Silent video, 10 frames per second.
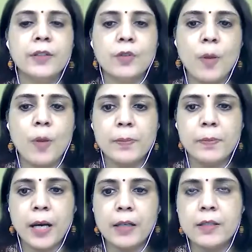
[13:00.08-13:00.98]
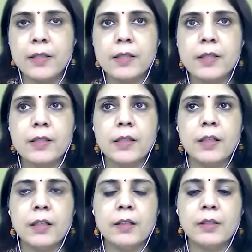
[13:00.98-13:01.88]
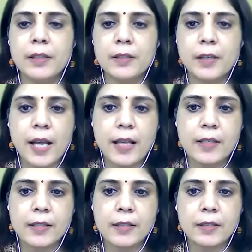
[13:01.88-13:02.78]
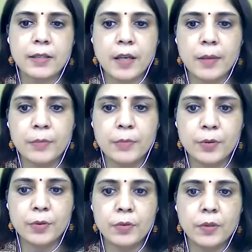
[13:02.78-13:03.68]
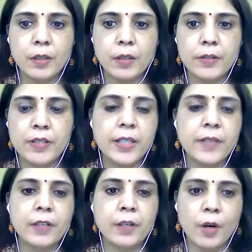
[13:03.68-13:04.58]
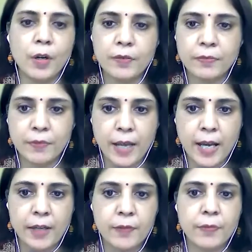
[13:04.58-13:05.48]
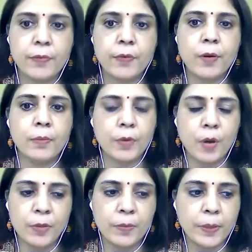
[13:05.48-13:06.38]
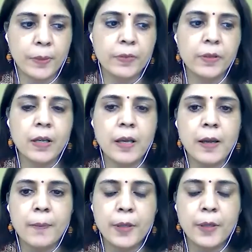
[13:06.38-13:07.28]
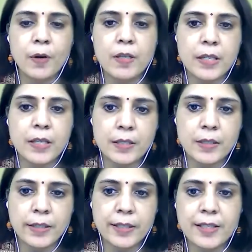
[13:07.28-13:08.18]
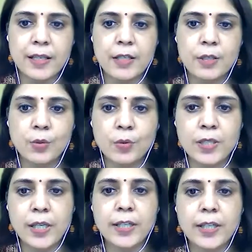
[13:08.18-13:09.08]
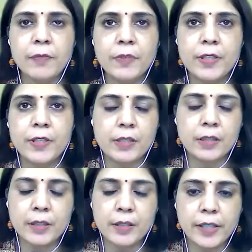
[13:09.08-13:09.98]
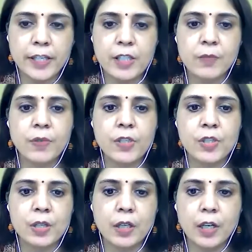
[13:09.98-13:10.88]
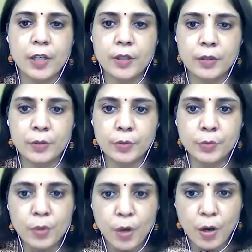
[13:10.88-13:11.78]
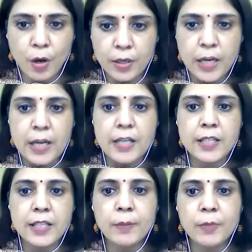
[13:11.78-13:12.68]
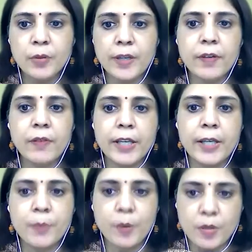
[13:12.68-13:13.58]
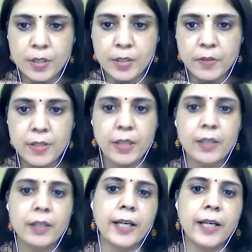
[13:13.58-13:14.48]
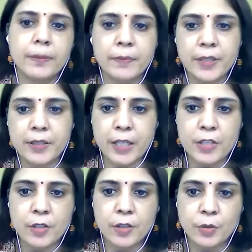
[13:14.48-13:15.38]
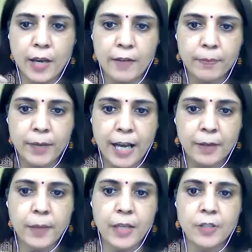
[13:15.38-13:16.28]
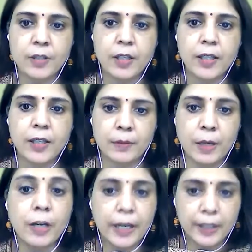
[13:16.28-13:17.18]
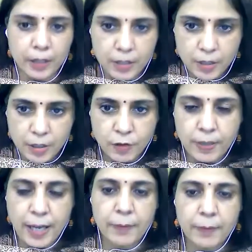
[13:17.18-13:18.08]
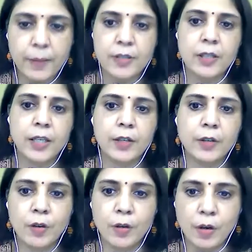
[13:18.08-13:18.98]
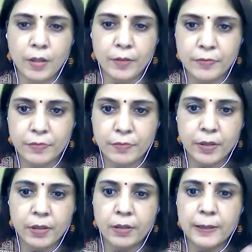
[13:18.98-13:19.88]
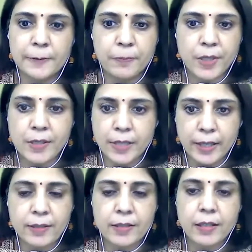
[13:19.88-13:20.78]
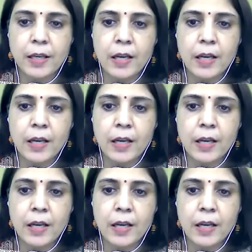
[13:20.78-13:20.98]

in common balance, Tantra has come to receive a lot of flak from common people because it is associated with certain things which are do not seem to give a very positive result like it is considered to have black magic or like consist of black magic a lot of sex